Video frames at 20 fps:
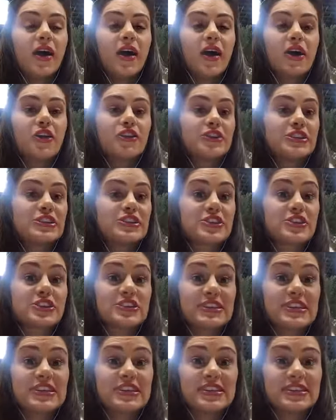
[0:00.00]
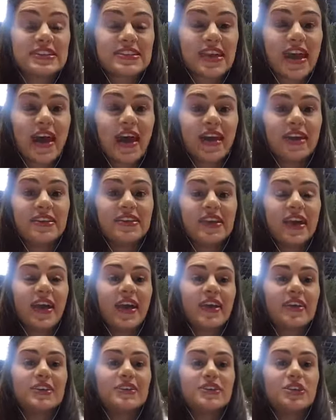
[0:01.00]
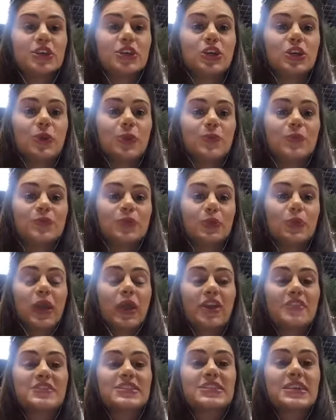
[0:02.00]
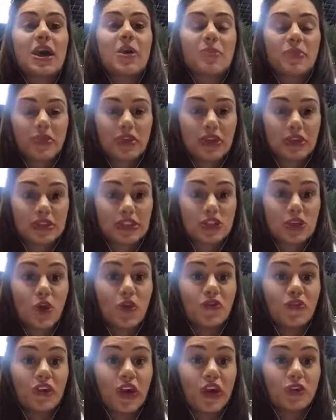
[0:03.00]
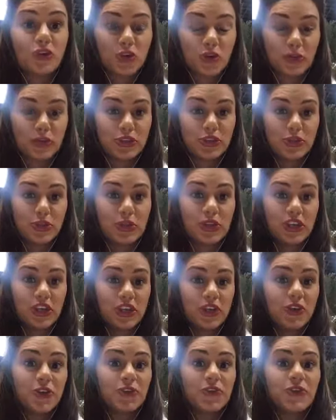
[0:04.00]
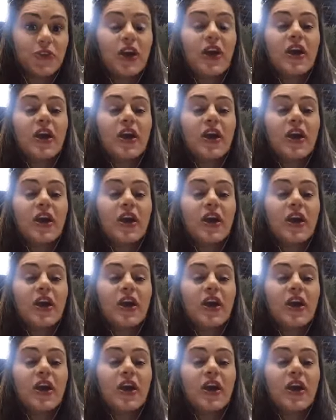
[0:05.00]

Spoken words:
resources inside, and we have something so valuable to give,